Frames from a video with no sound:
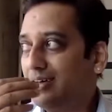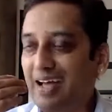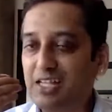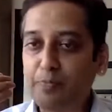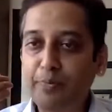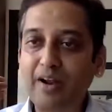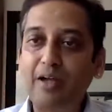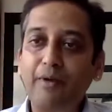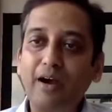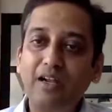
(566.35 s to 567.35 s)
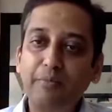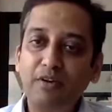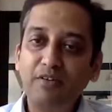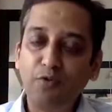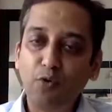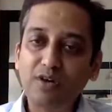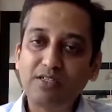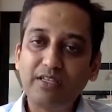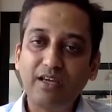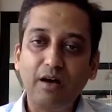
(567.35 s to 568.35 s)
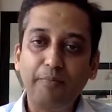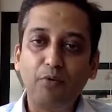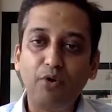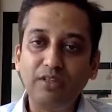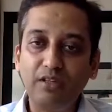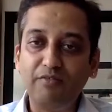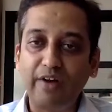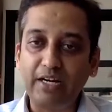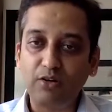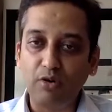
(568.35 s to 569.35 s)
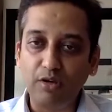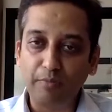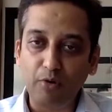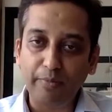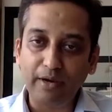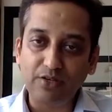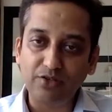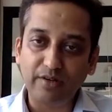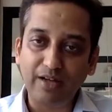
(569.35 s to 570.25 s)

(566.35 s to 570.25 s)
has primarily been focusing upon the white collar population.